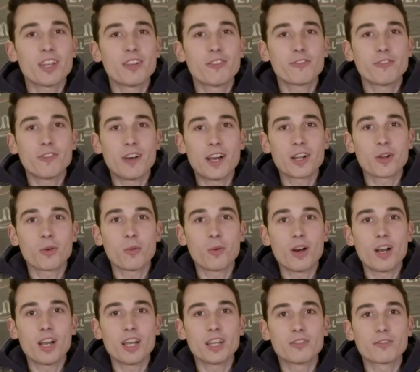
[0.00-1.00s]
and final
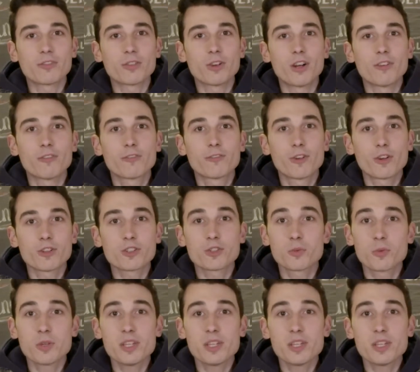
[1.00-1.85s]
wine for our first